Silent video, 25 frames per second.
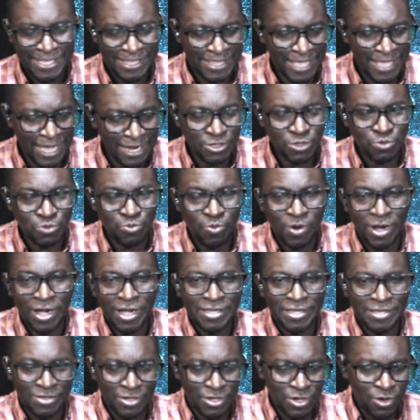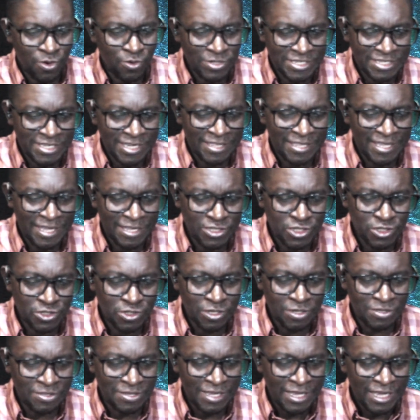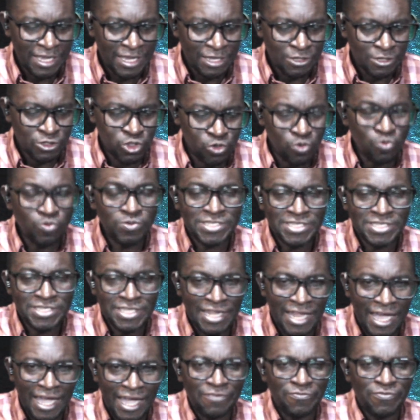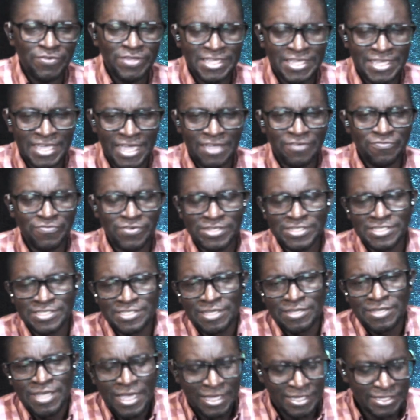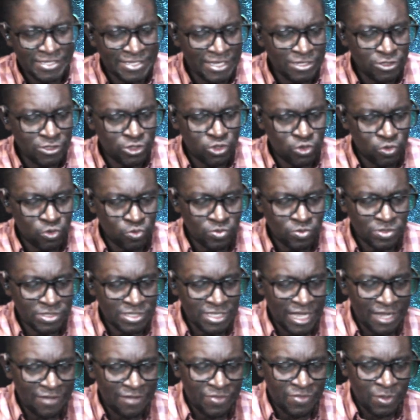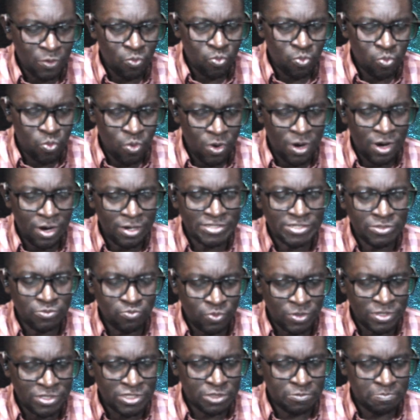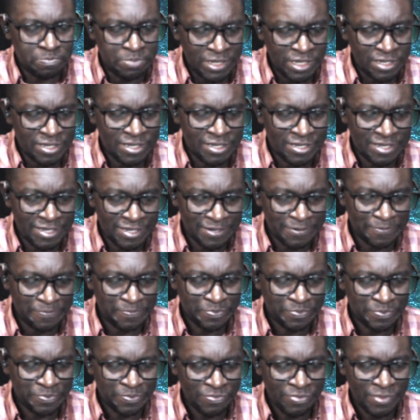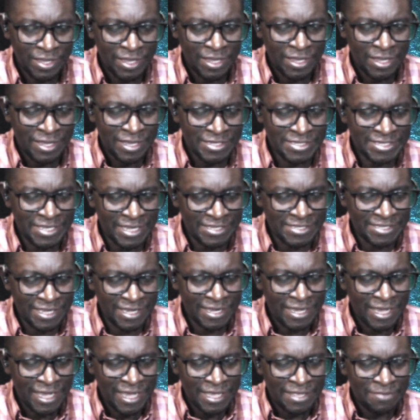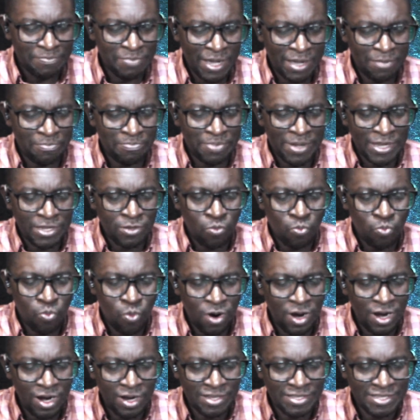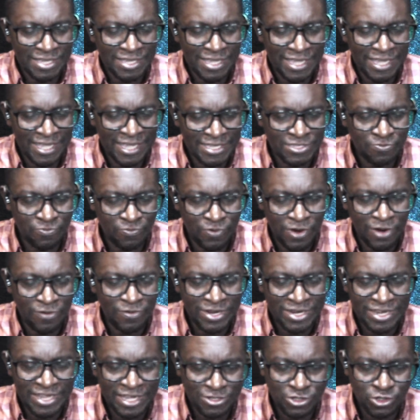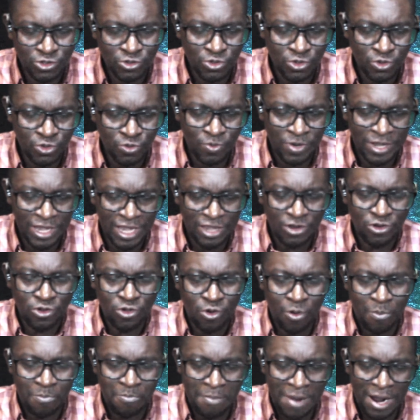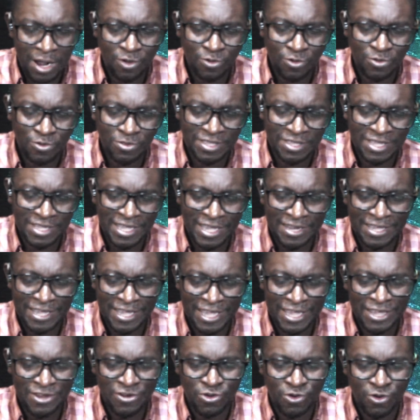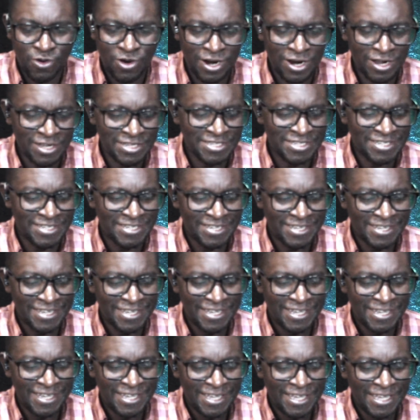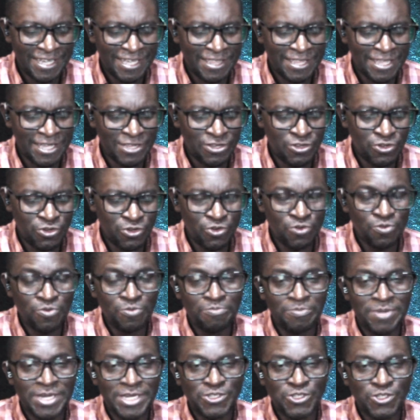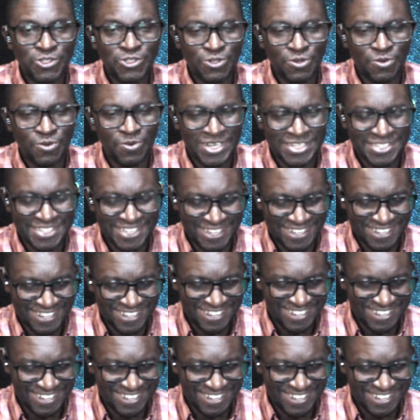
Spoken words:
That is why God said that choose life. He gave us it says choose life. The words we speak. It says that, but the word is very near to you in your mouth and in your heart, that you may do it.